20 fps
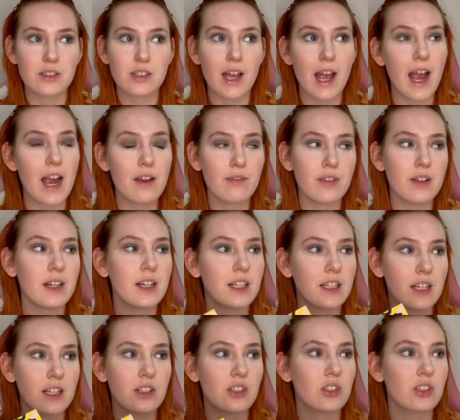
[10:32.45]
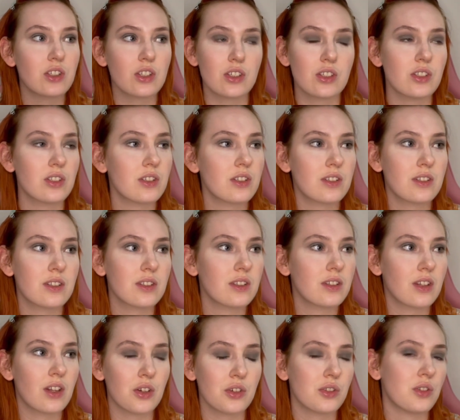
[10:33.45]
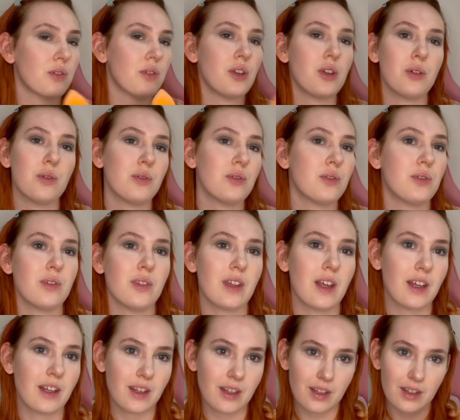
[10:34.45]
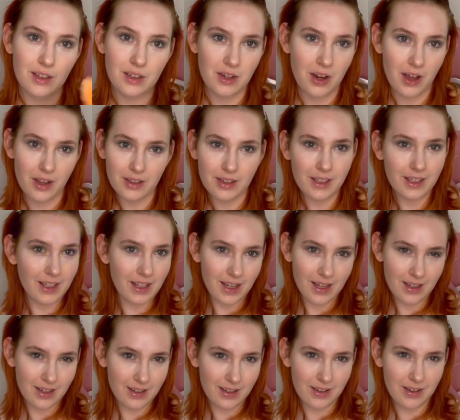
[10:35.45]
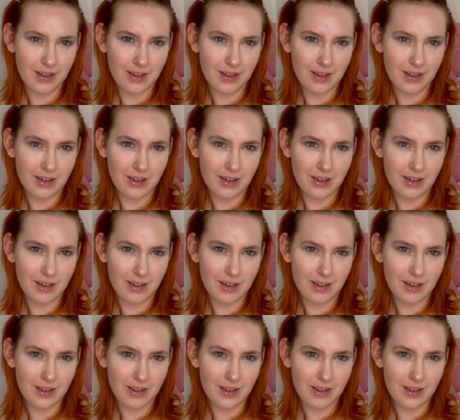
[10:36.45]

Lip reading: So I feel like it's just, there's no use to like not like it.